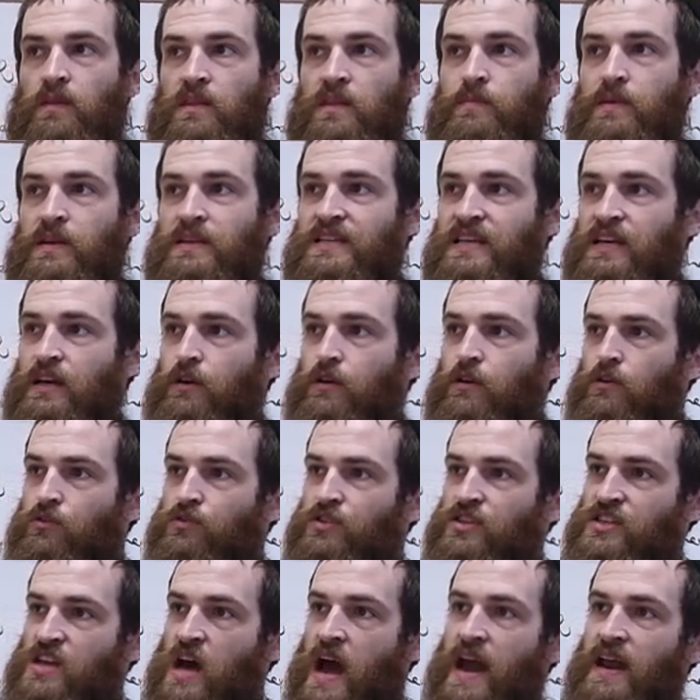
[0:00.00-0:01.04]
The
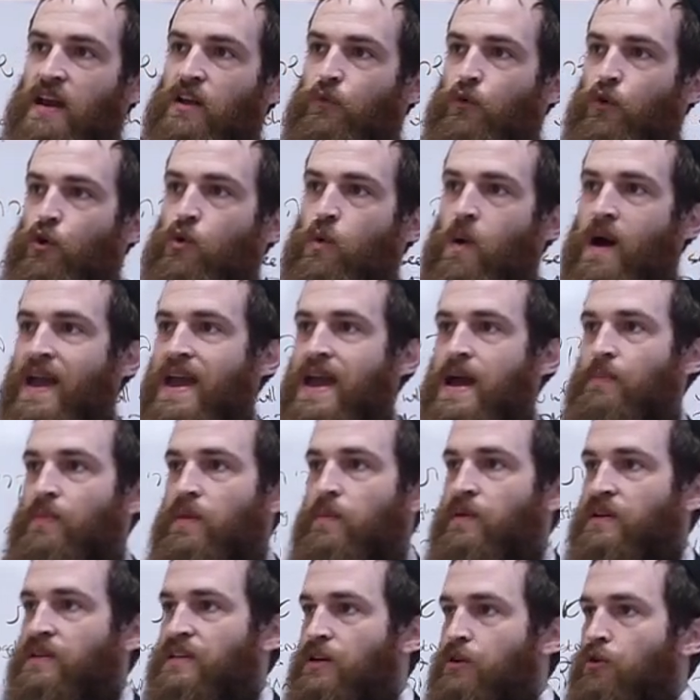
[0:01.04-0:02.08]
material side of who I am,
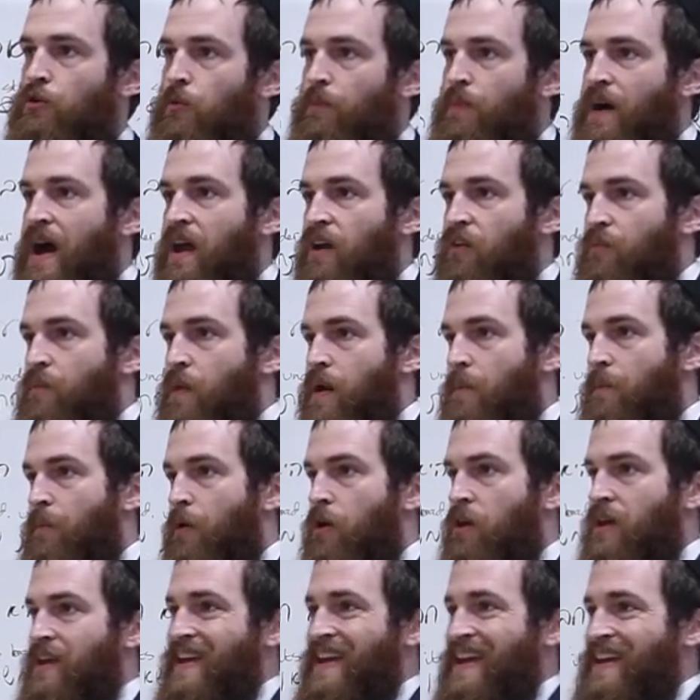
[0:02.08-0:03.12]
the material part of my
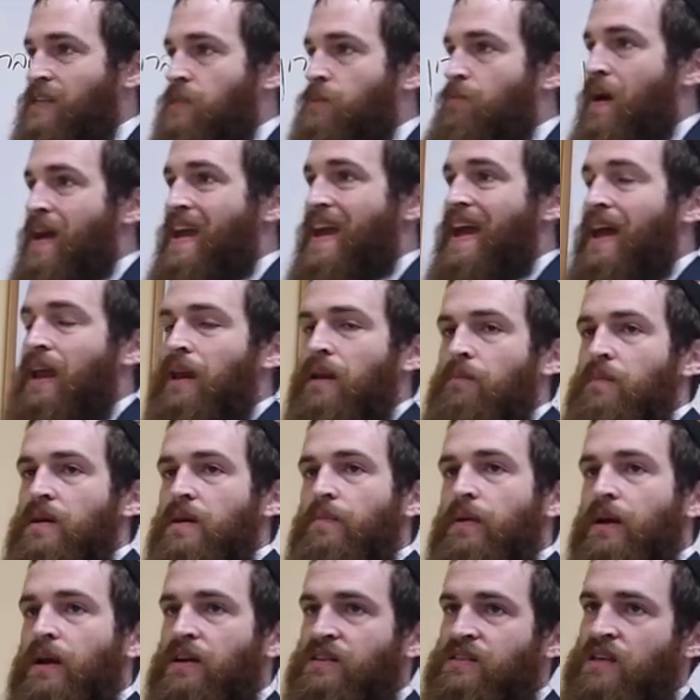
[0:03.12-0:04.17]
body is my enemy
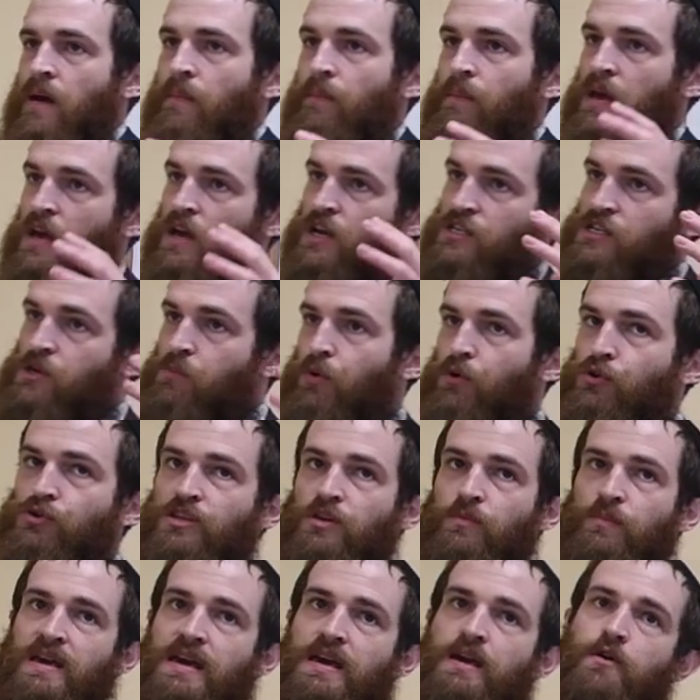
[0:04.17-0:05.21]
because I'm
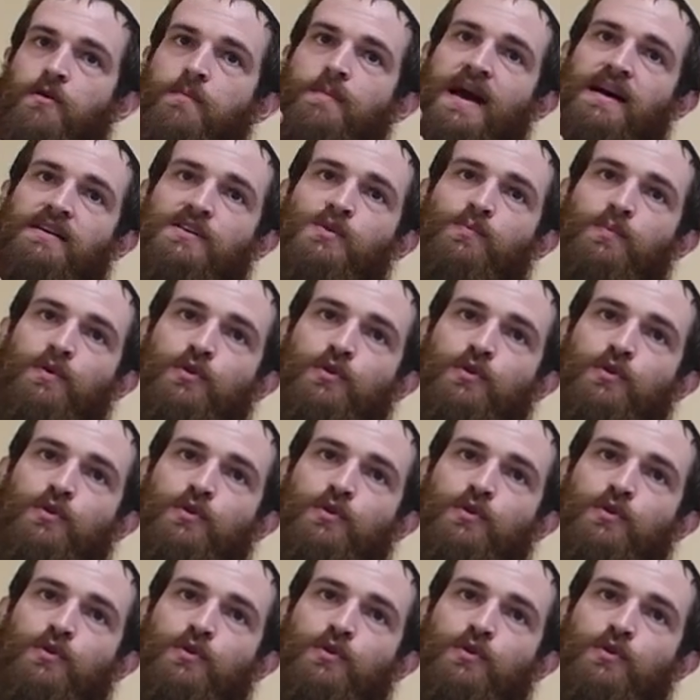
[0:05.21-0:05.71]
supposed to be here about